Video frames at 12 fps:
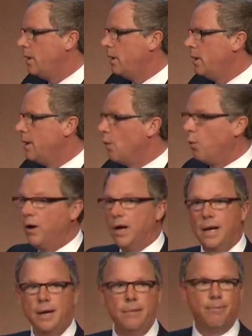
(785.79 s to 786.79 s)
There weren't
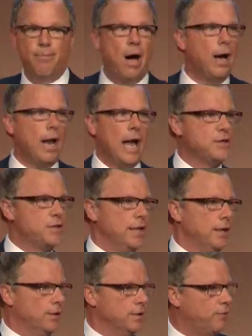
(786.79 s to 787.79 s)
any potash
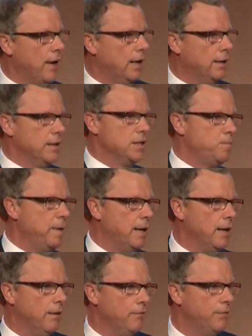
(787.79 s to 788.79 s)
sales, frankly, to speak
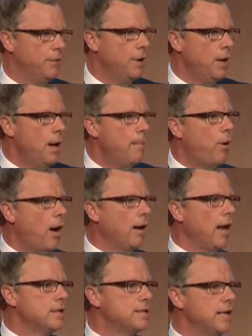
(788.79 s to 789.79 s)
of.
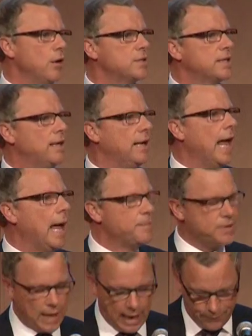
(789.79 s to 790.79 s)
Potash sales
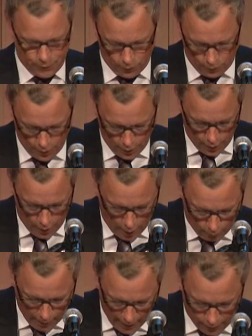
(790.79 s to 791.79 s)
collapsed after a
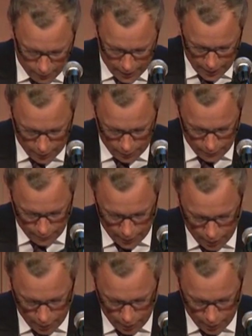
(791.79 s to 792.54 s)
record year the year